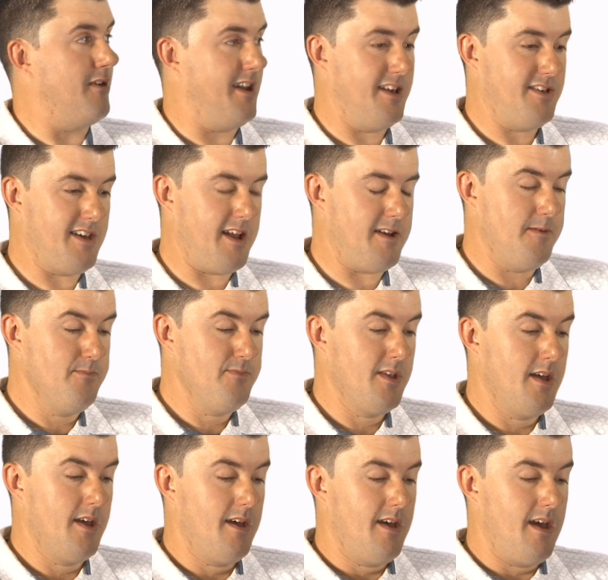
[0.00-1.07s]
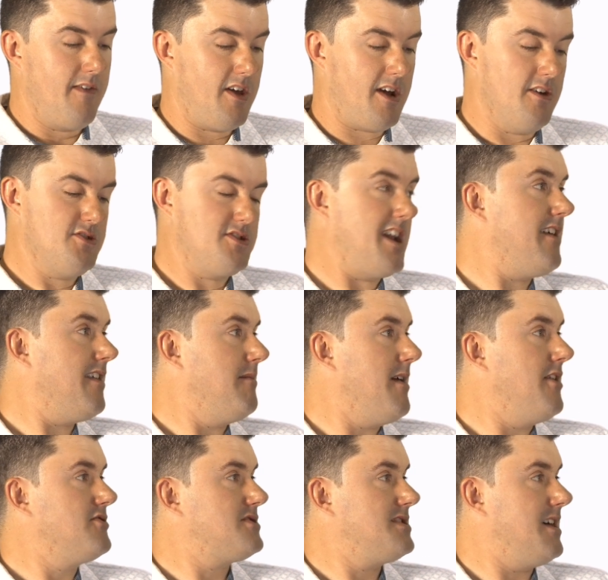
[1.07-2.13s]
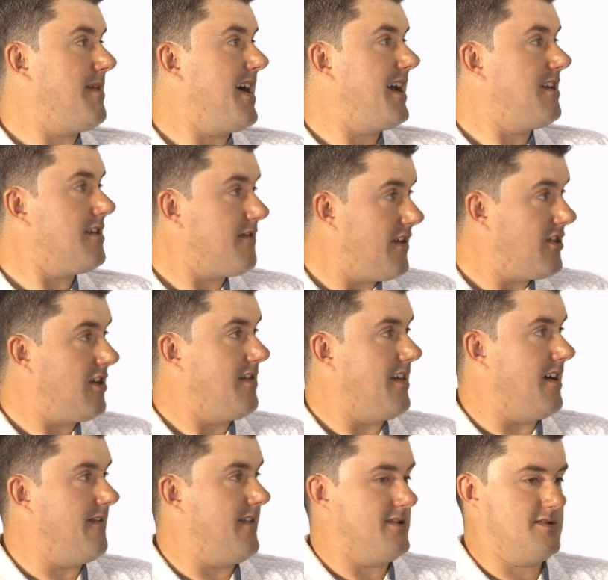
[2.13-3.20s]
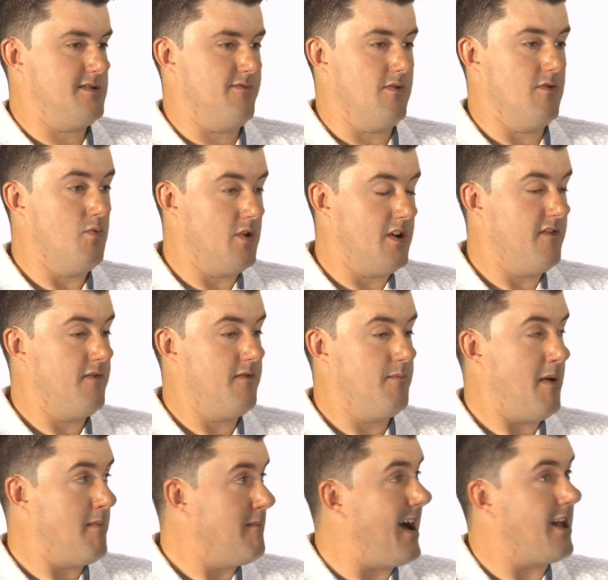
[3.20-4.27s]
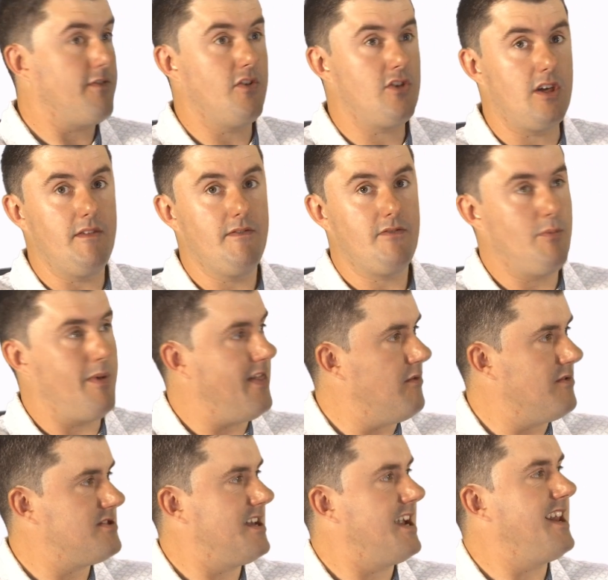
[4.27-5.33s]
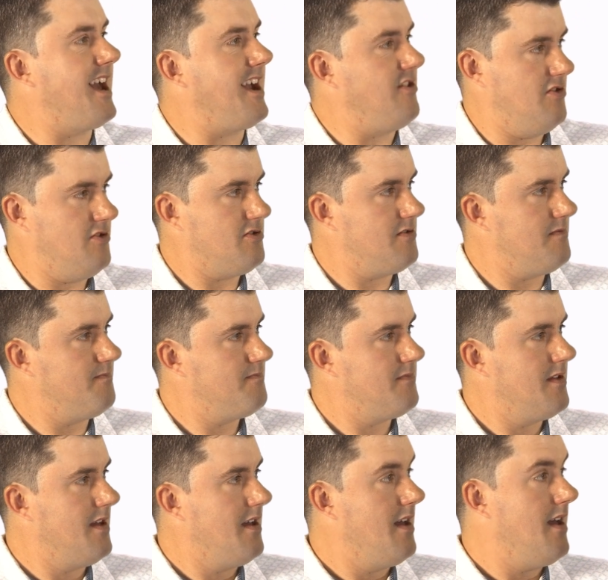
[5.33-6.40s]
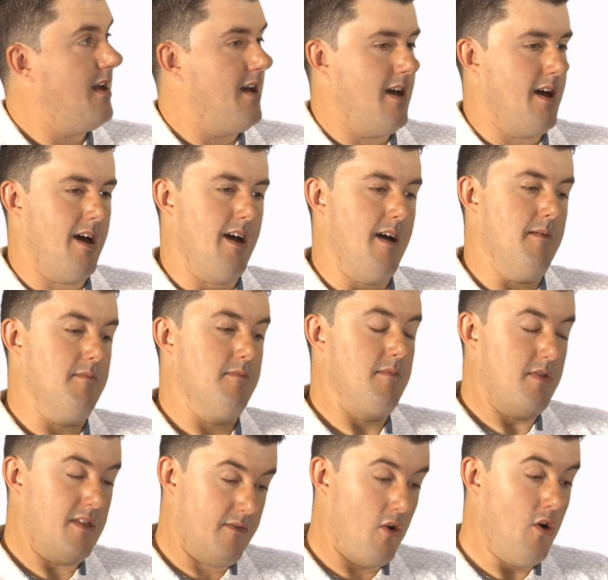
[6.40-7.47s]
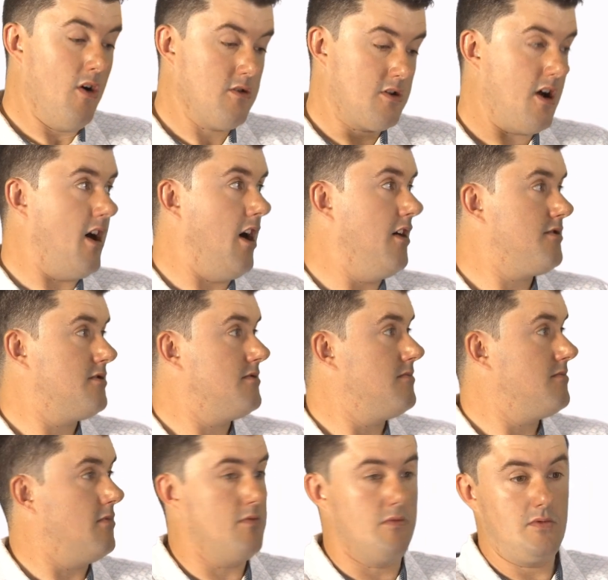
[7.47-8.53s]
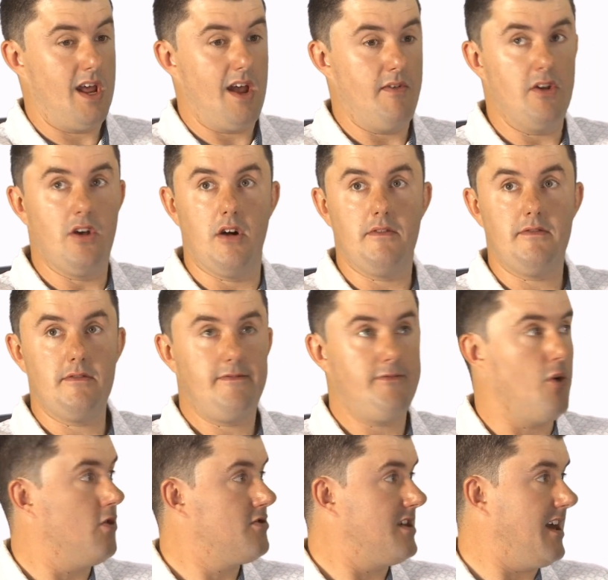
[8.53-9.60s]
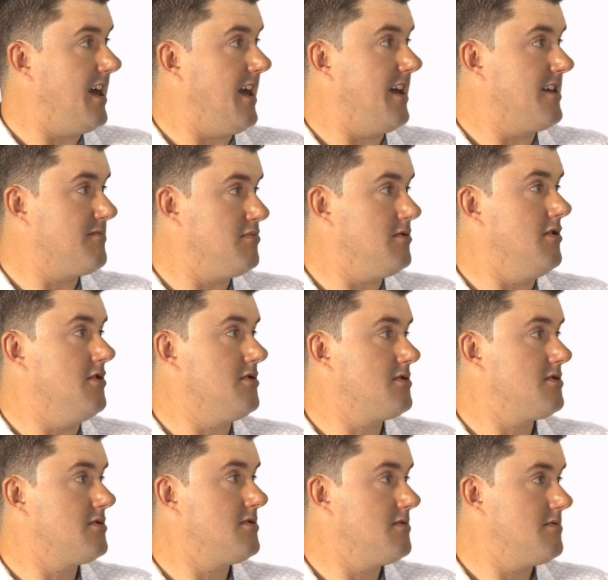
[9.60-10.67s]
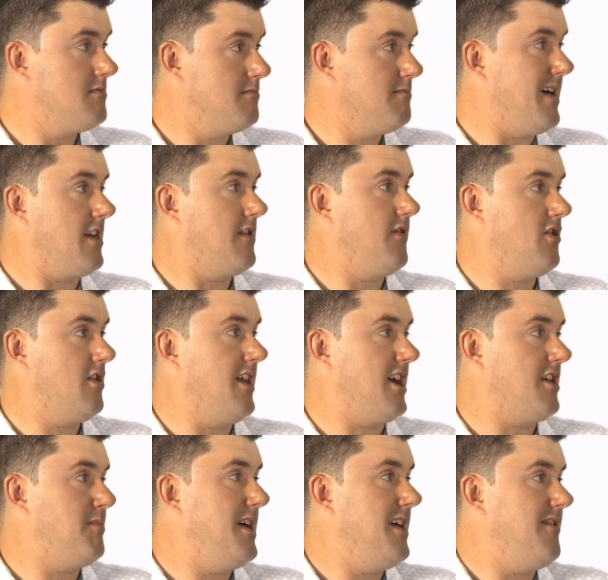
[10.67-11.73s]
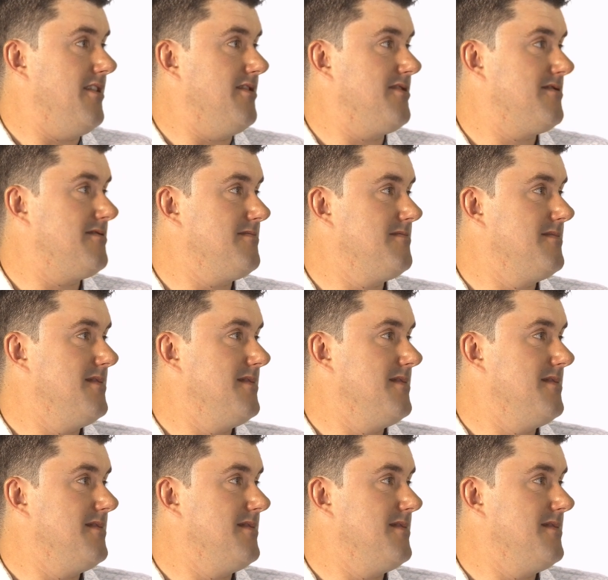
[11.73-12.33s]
point, he said if you consider that most of them anglers fishing that festival would have been match fishing from when they were teenagers, yeah. um, they've all got, near enough, 40 years plus match fishing experience.